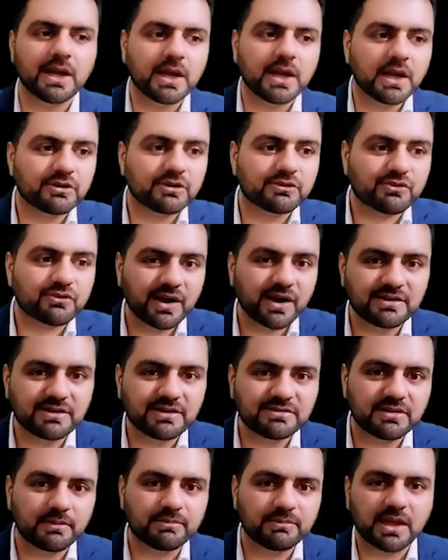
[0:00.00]
trade
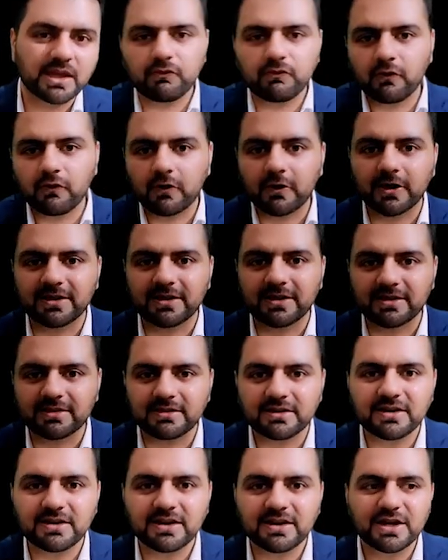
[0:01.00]
something for
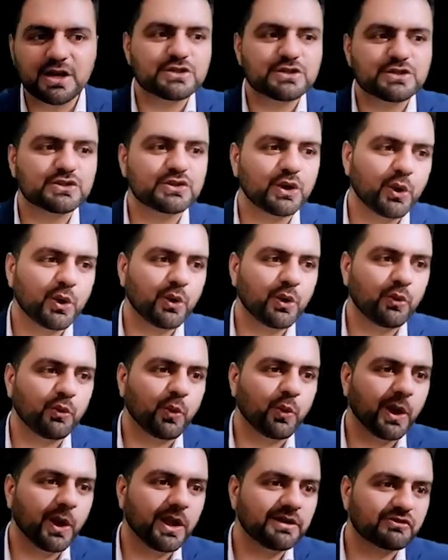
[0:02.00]
another, so
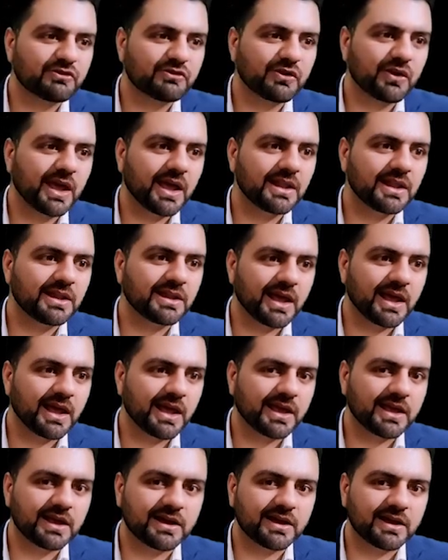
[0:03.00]
we trade
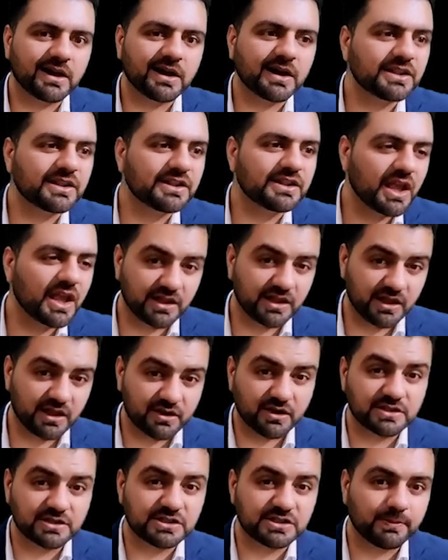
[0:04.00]
like in the
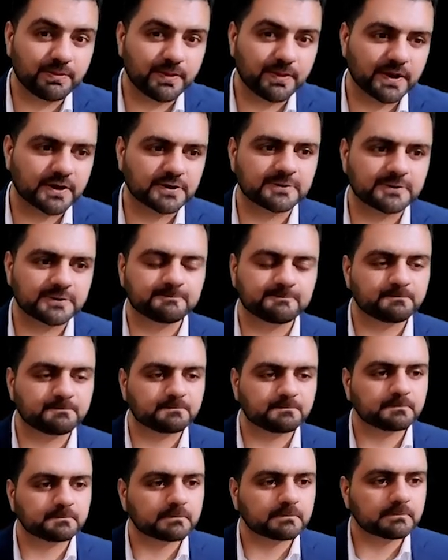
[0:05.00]
currency pairs.
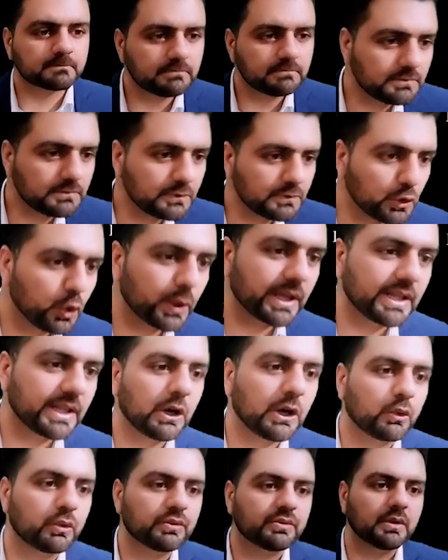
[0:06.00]
Okay,
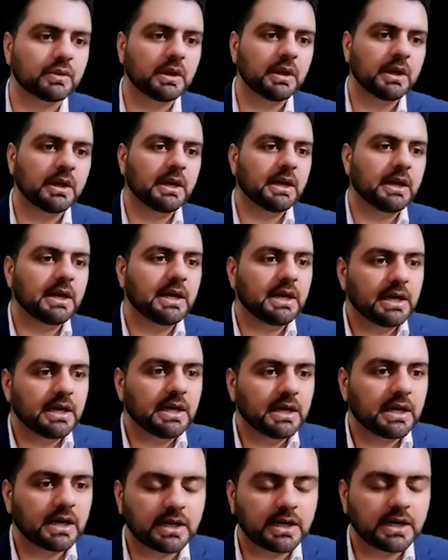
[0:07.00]
now
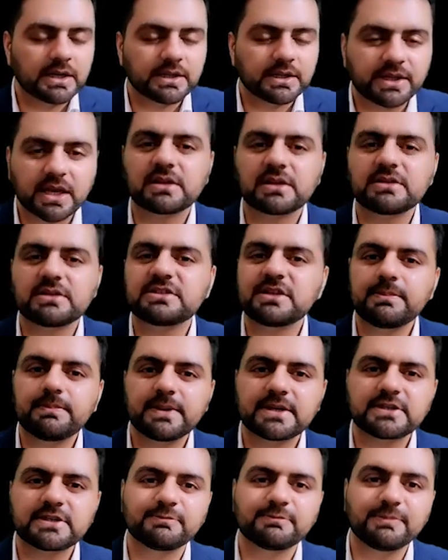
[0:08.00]
the currency
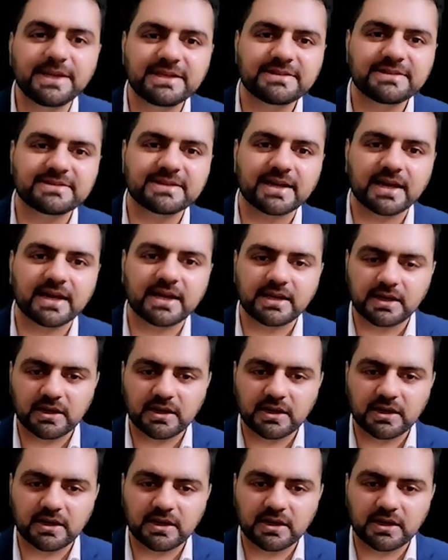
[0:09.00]
pairs means that